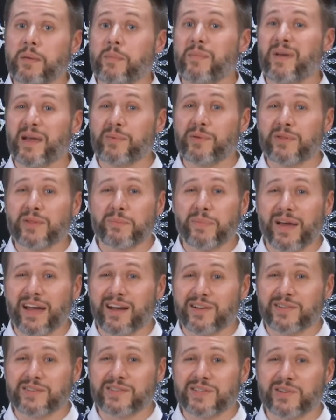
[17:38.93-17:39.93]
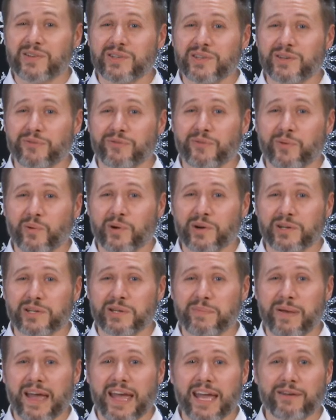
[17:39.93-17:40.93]
Maybe the parents couldn't afford to
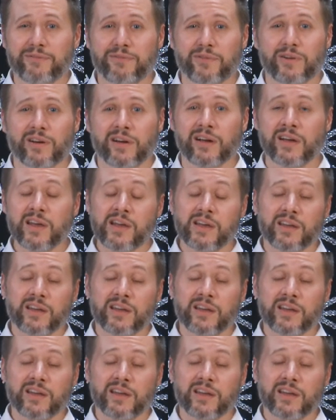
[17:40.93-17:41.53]
pay for,